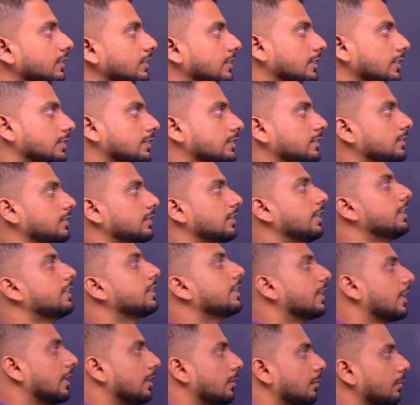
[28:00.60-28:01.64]
Yes, it
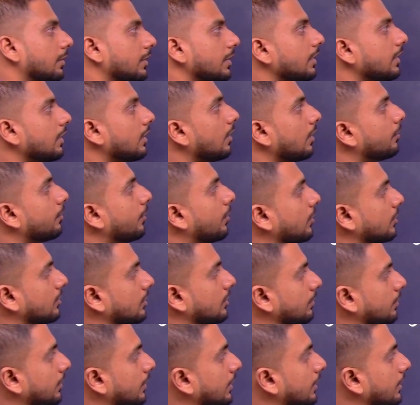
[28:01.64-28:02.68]
can be a
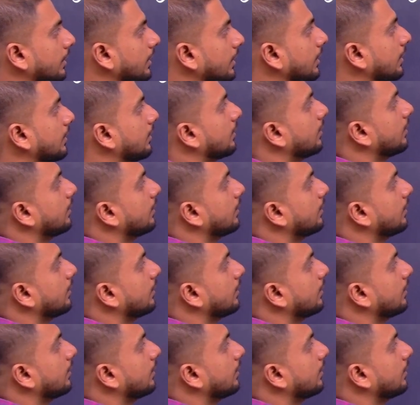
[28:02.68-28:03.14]
possibility.